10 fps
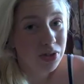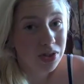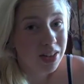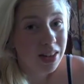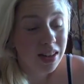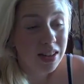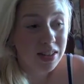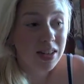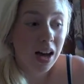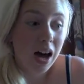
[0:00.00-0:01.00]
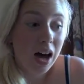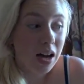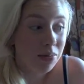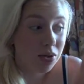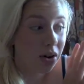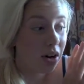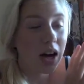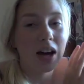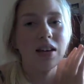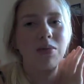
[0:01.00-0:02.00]
if you see this, I'm sorry,
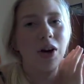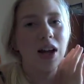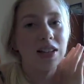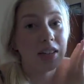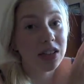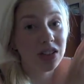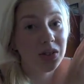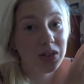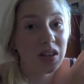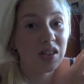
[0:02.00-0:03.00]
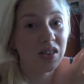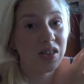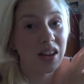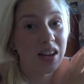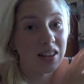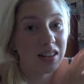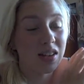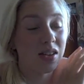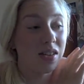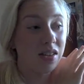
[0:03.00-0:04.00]
but I didn't use this on
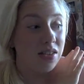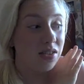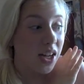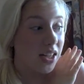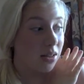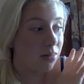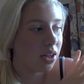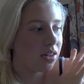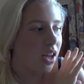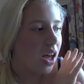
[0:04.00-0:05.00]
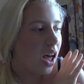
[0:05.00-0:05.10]
the test, because